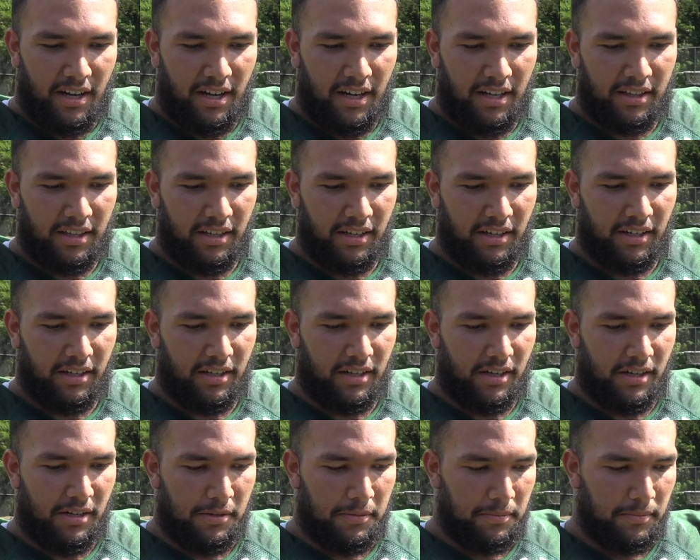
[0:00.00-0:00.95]
I think
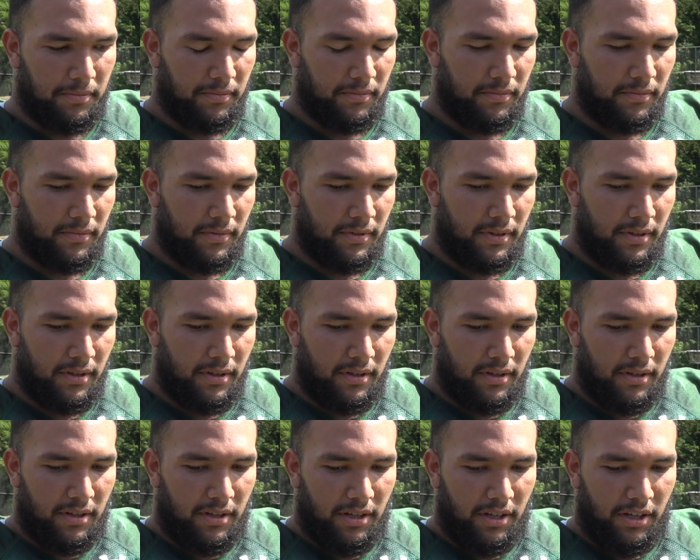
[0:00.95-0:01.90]

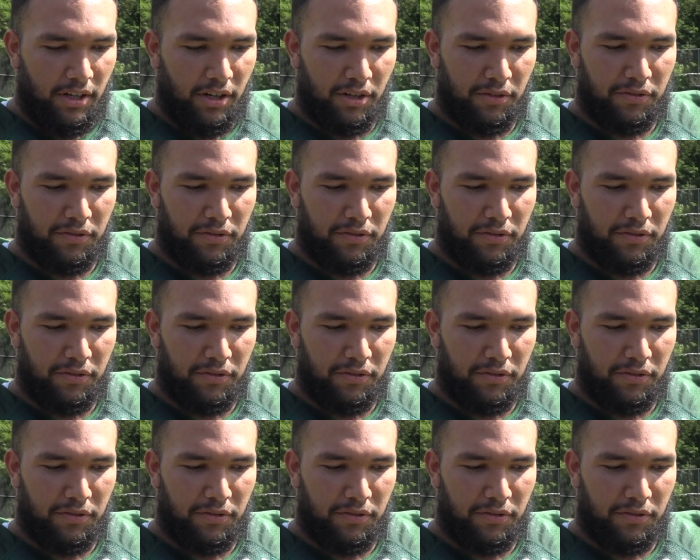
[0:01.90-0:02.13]
you know,